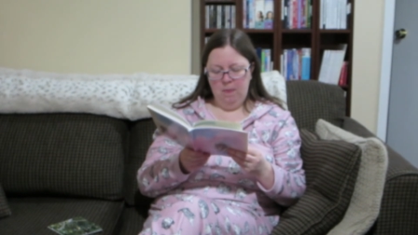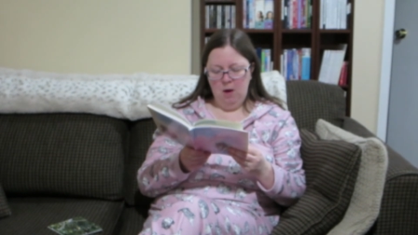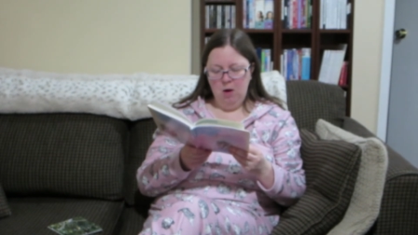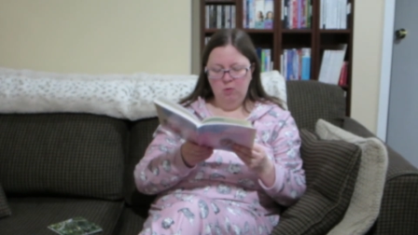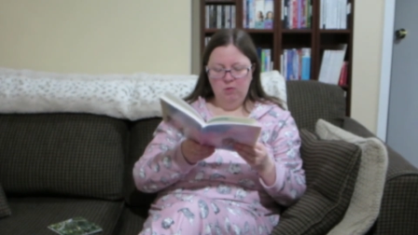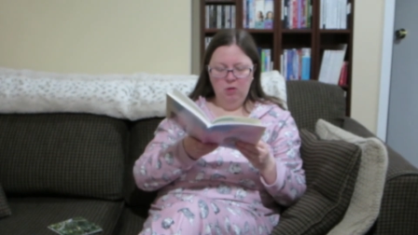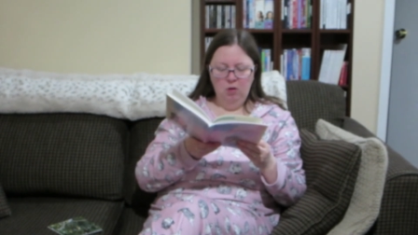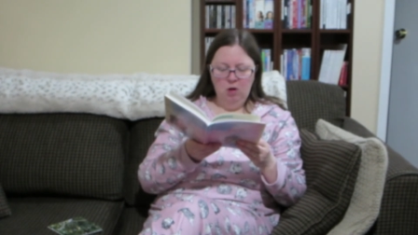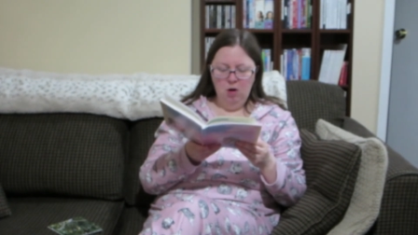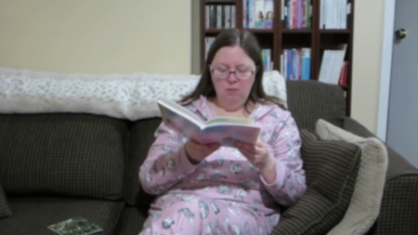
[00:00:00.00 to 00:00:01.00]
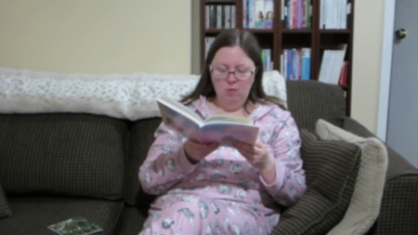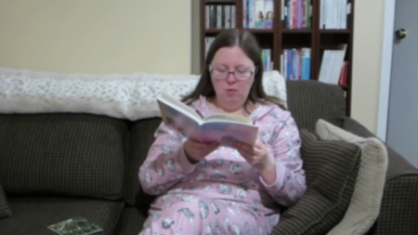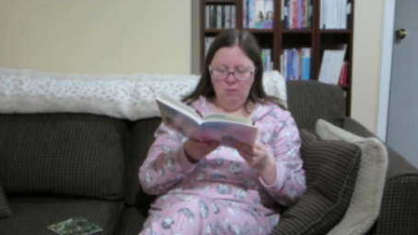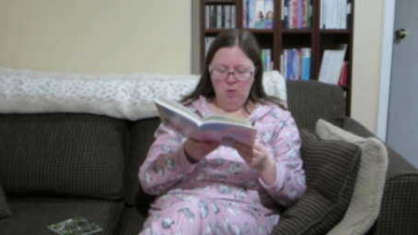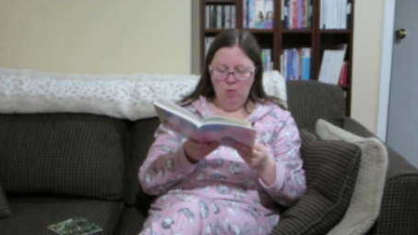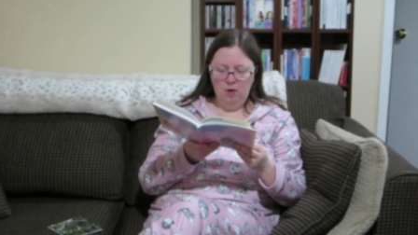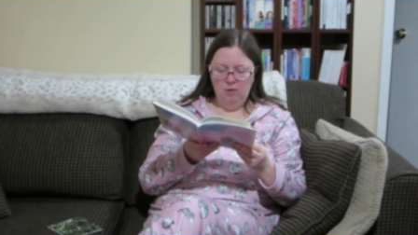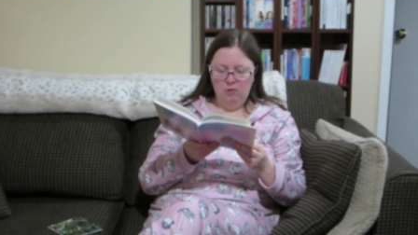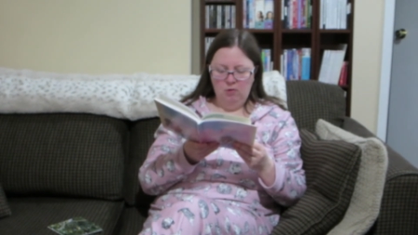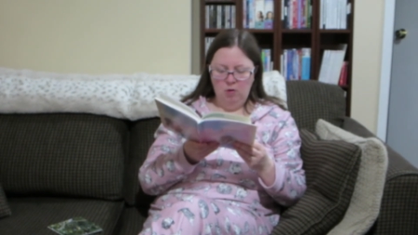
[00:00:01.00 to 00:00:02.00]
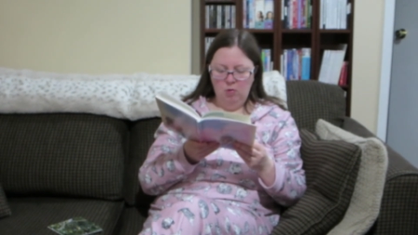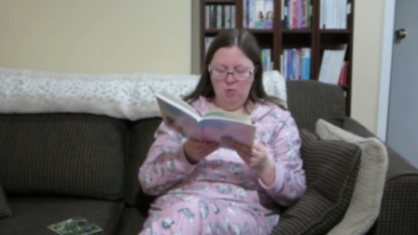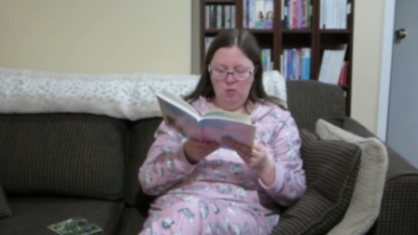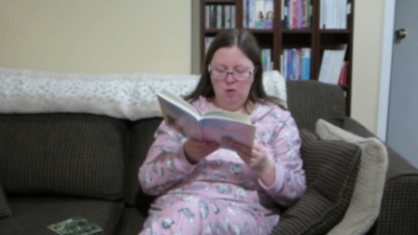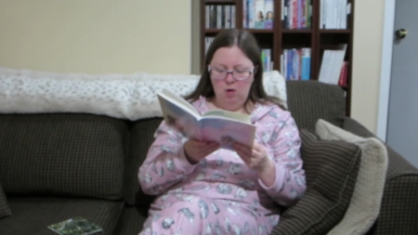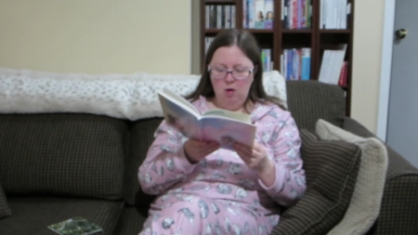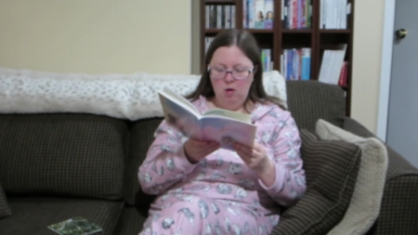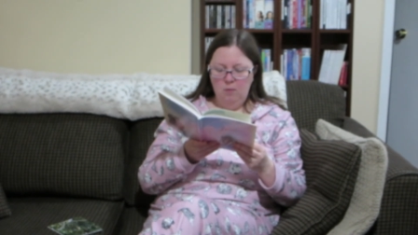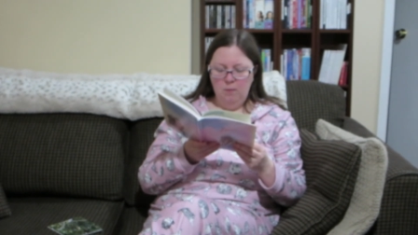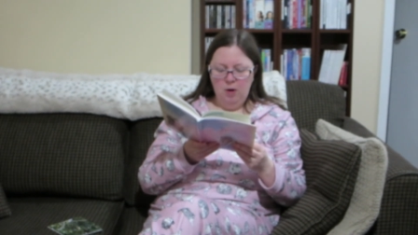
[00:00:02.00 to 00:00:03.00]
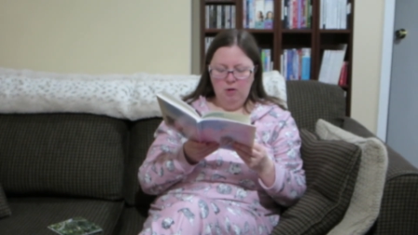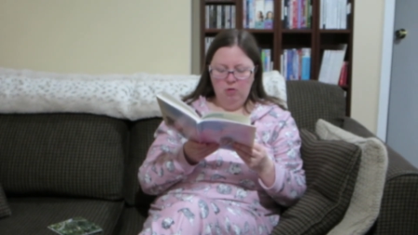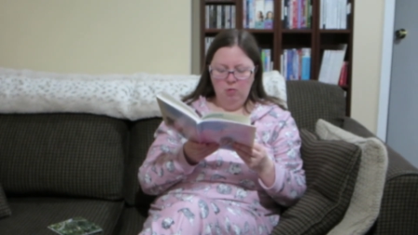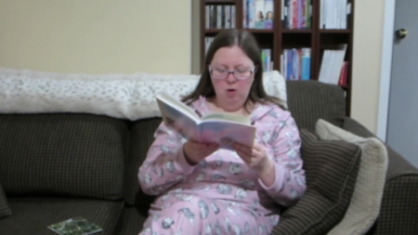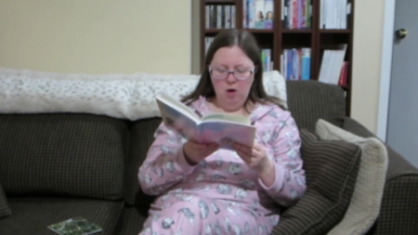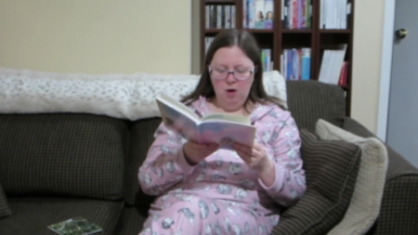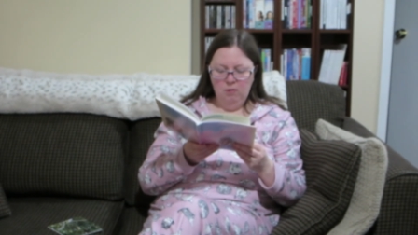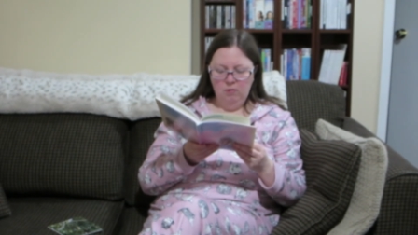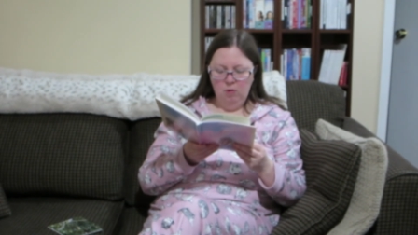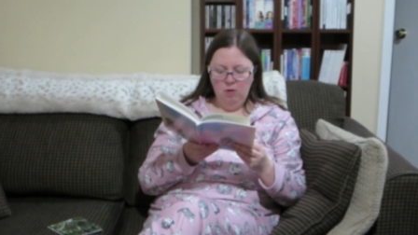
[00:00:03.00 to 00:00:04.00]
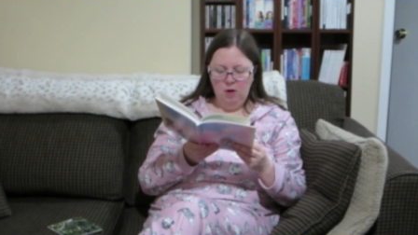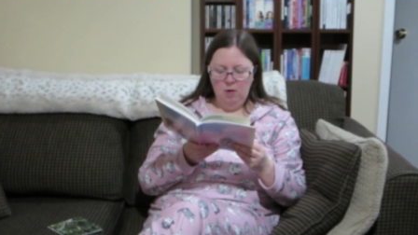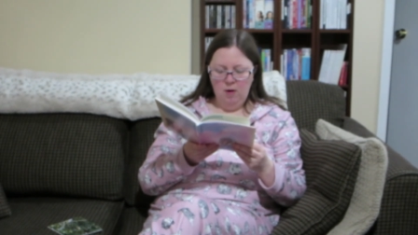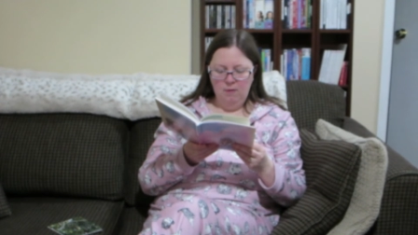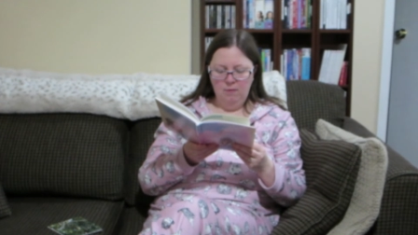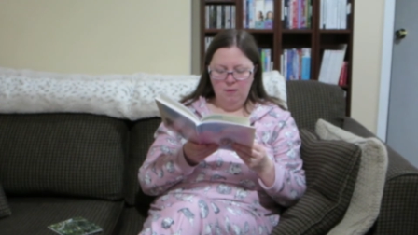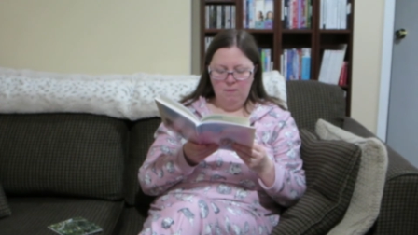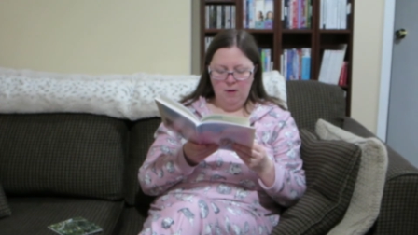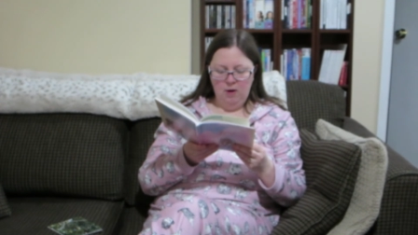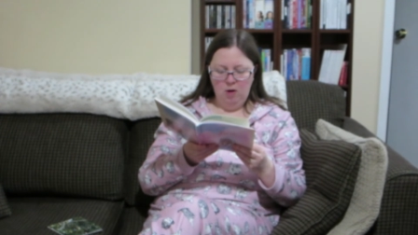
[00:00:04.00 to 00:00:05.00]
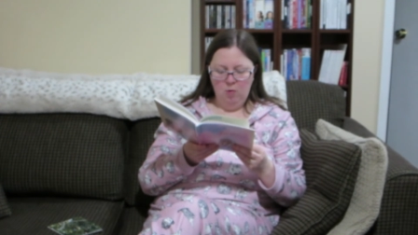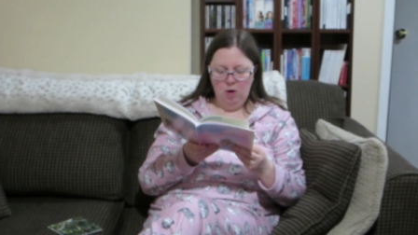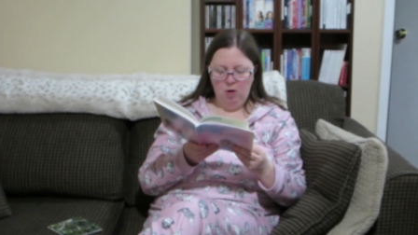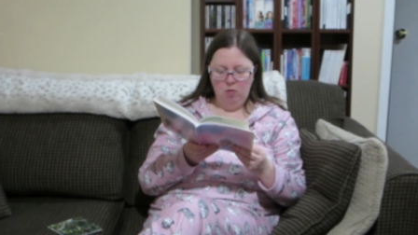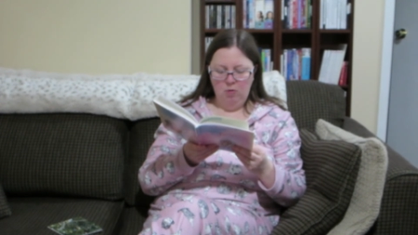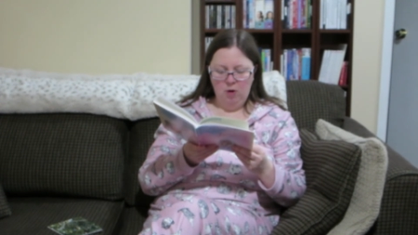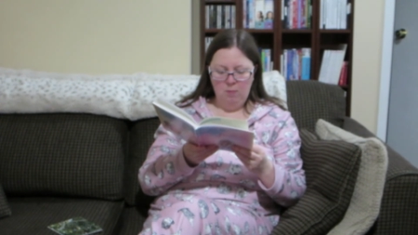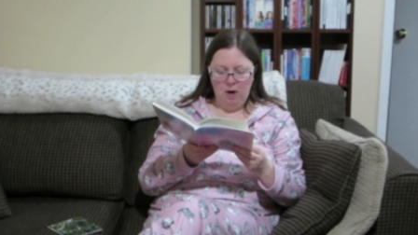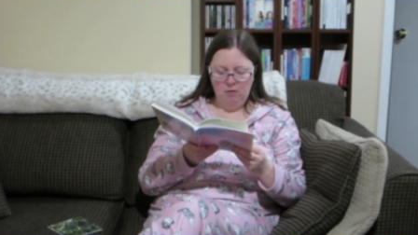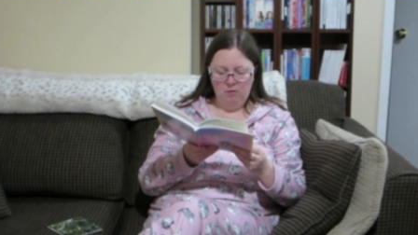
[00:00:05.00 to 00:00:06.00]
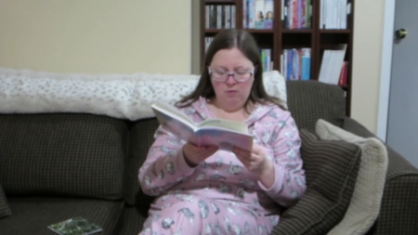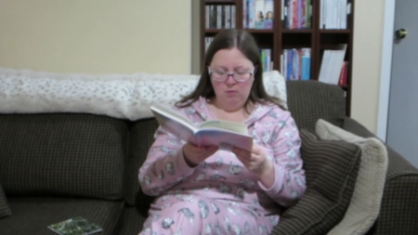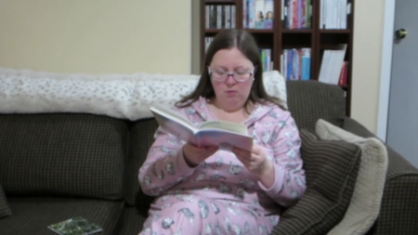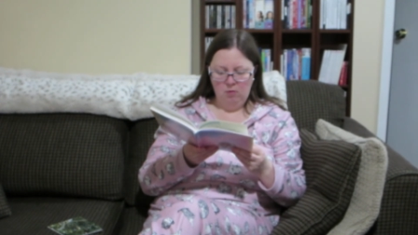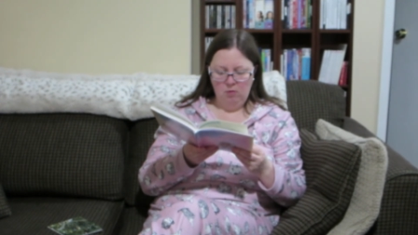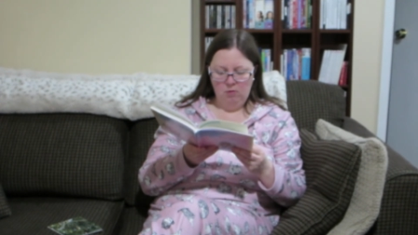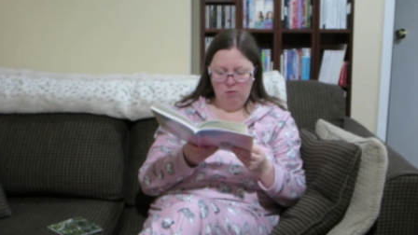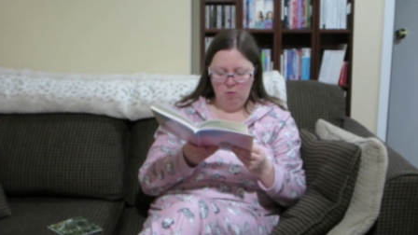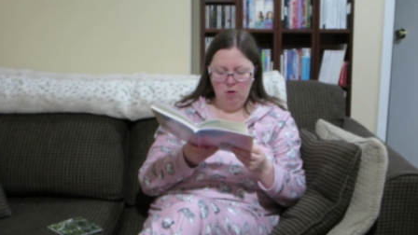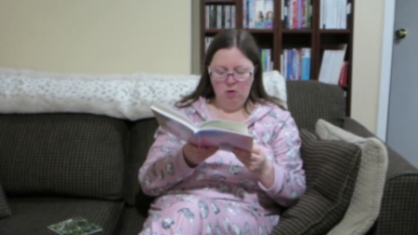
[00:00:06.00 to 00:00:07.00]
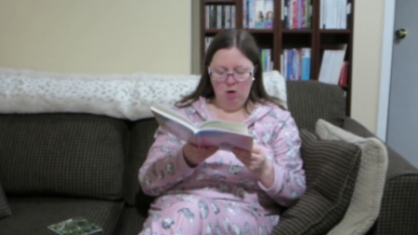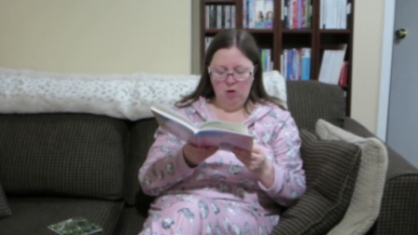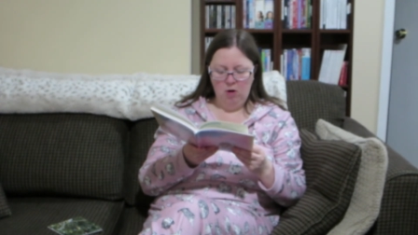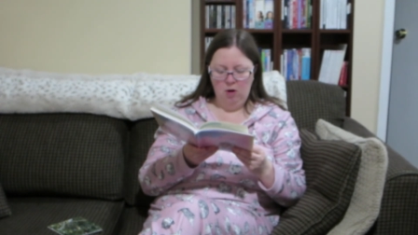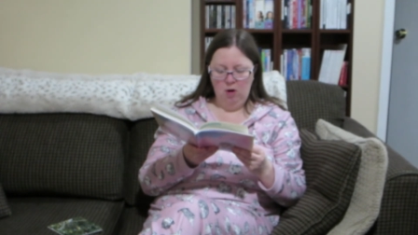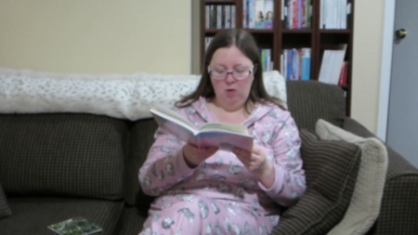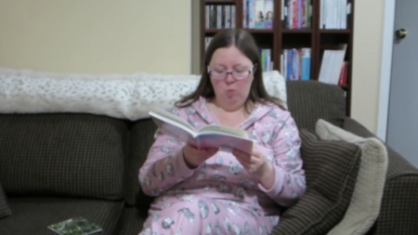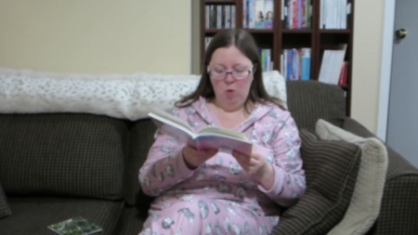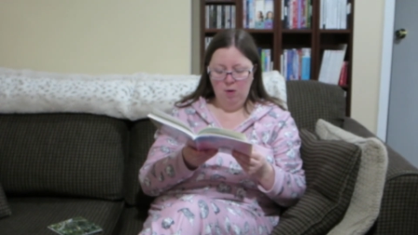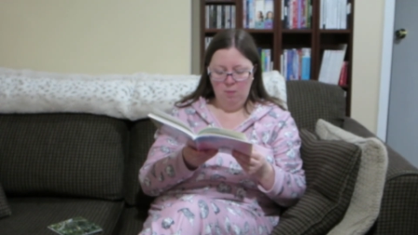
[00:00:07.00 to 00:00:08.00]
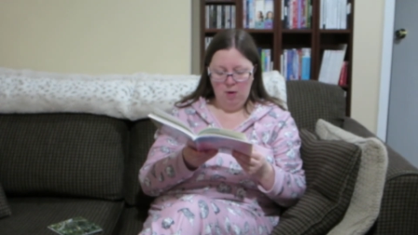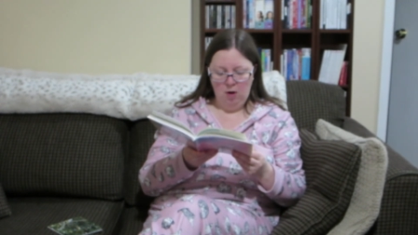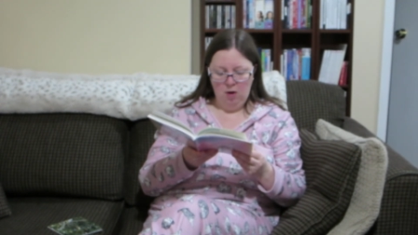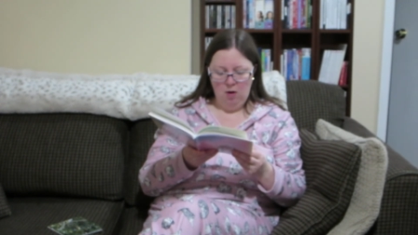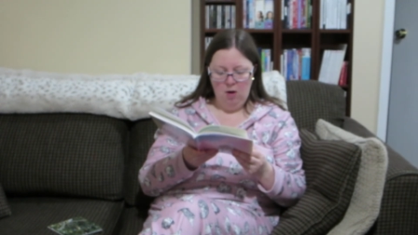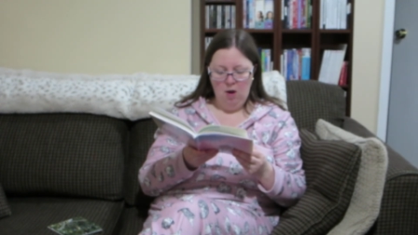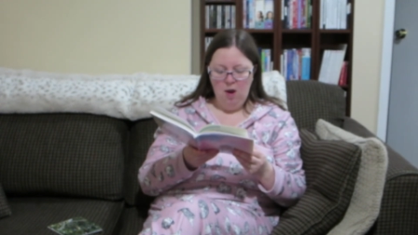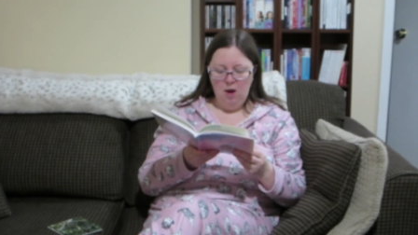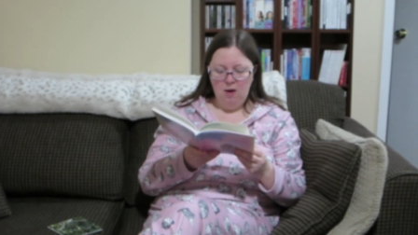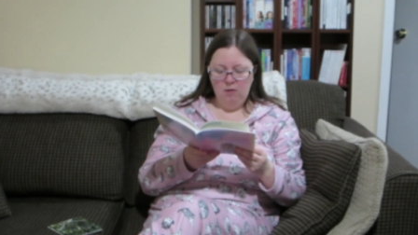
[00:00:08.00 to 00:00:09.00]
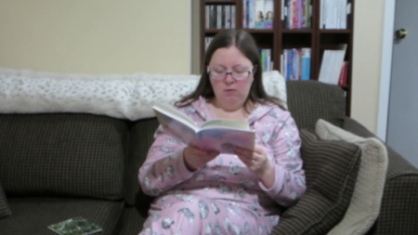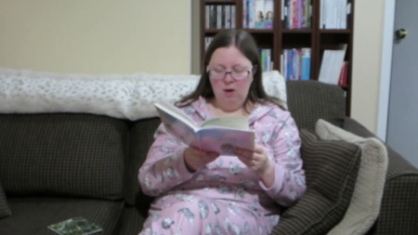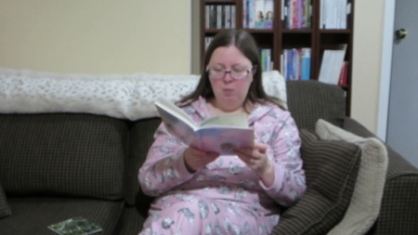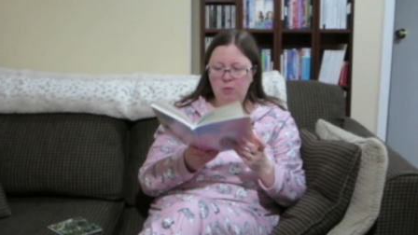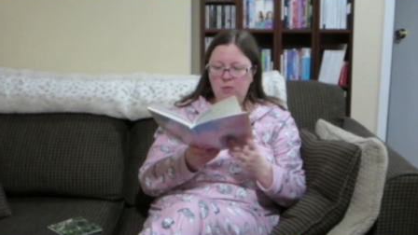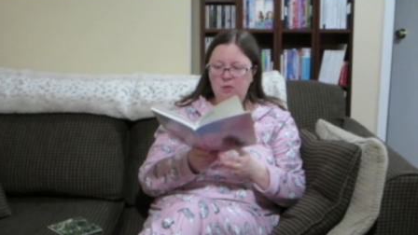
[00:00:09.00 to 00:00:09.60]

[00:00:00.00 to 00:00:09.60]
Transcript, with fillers: I was on the cover of Rolling Stone. My tour has sold out every venue, including Madison Square Garden in one minute and Staples